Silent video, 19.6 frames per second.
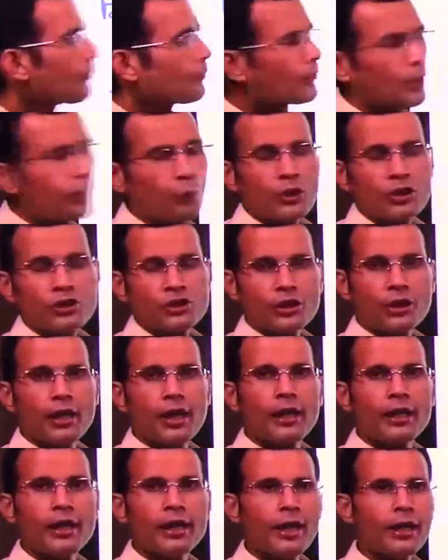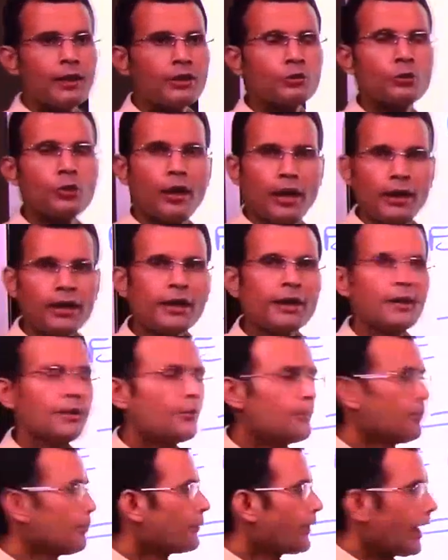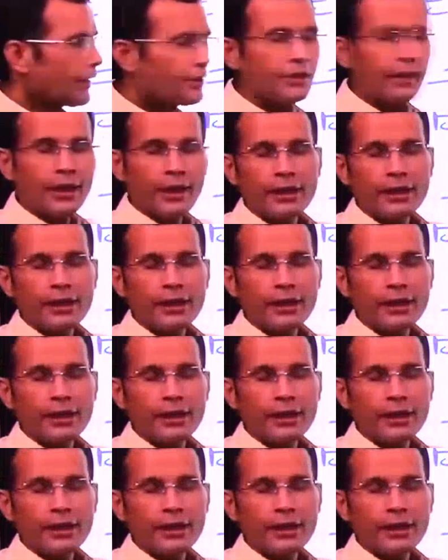which I had to highlight at the